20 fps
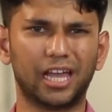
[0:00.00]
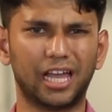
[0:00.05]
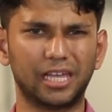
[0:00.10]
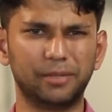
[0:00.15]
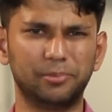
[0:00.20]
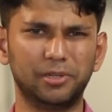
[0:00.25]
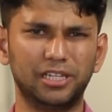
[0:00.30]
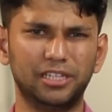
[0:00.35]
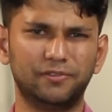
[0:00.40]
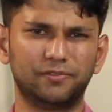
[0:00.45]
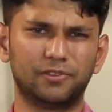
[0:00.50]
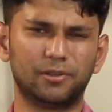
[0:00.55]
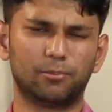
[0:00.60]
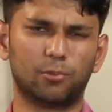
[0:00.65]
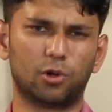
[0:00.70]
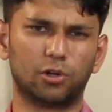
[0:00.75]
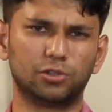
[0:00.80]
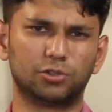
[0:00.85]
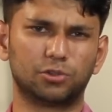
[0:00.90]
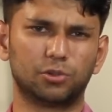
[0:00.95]
I believe the
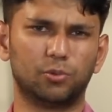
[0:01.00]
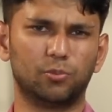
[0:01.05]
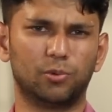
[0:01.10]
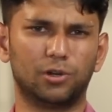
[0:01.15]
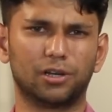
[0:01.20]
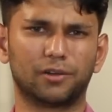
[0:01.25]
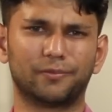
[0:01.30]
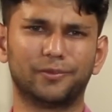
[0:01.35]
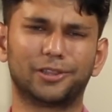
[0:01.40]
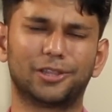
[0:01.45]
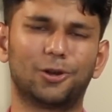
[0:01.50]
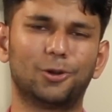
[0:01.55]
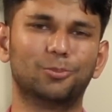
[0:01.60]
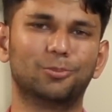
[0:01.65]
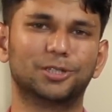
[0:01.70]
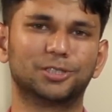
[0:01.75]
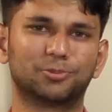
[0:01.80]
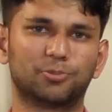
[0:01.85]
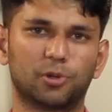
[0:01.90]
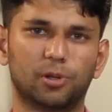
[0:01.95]
mod should work without
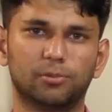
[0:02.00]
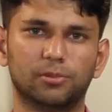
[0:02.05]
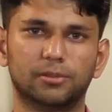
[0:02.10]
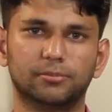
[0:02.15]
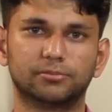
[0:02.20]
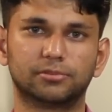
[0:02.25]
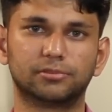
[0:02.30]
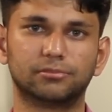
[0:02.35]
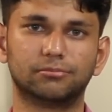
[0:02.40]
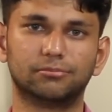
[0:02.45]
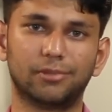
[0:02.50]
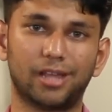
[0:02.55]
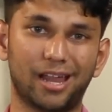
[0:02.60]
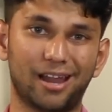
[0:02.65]
much problems,